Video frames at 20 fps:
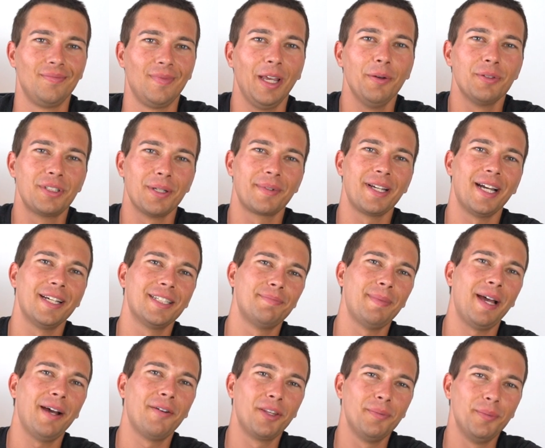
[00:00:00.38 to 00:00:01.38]
Hey, what's up guys, I'm
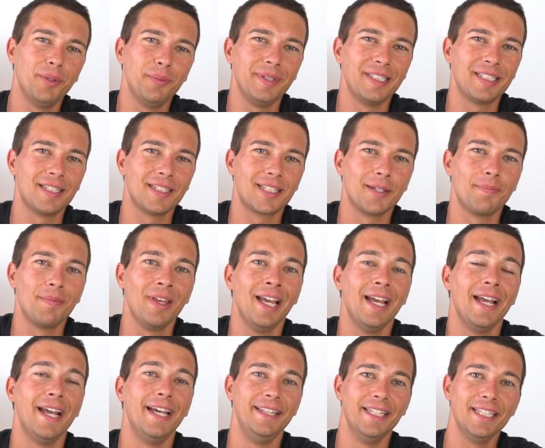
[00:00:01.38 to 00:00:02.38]
Matt with The Movement System.
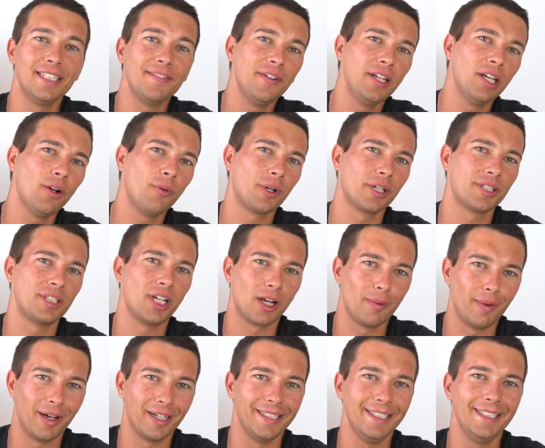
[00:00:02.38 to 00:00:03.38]
In this video, we're gonna talk
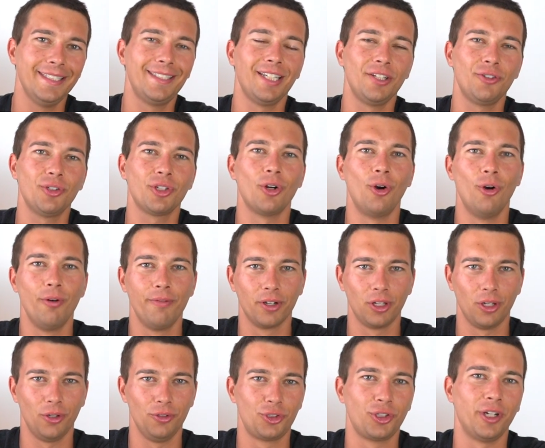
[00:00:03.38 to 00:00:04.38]
about eccentric
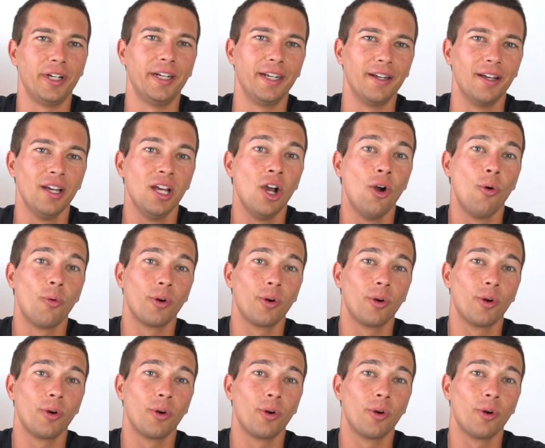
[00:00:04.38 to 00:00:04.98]
overload training.